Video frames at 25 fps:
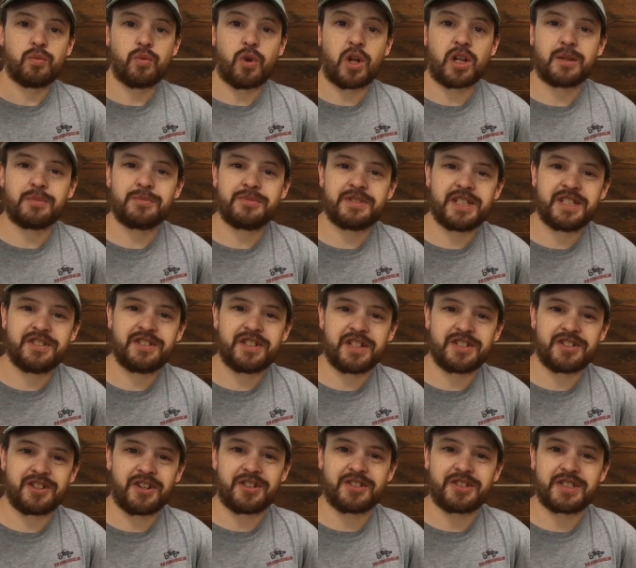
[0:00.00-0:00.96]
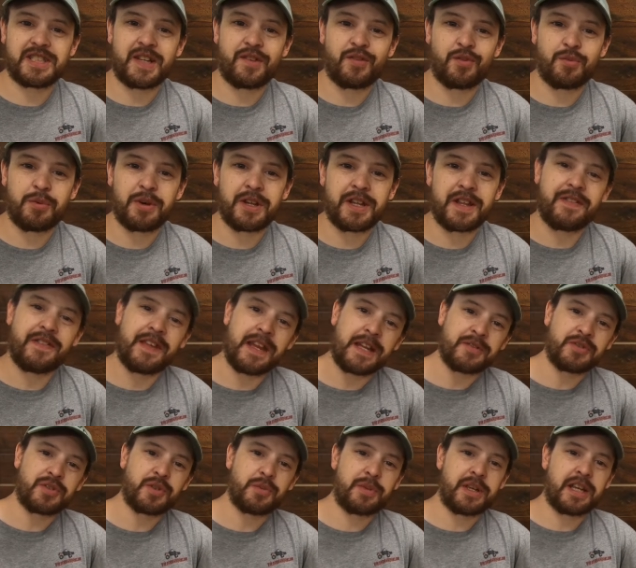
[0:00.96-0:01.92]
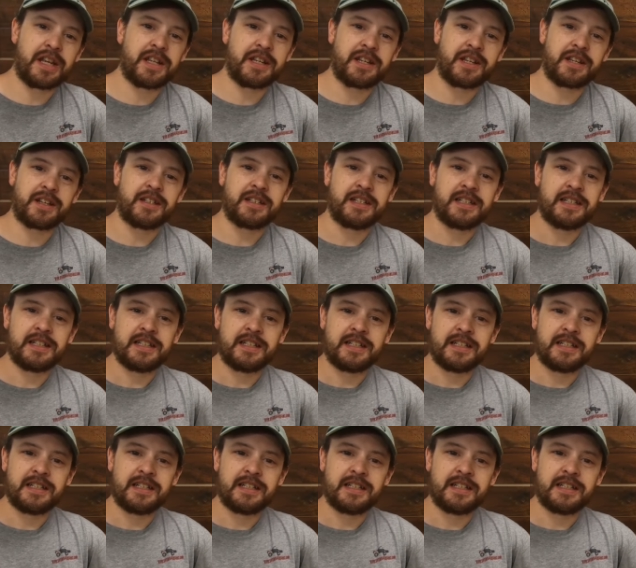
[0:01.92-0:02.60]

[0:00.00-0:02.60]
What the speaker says: Welcome to TJsRC, everybody. Thanks for being here.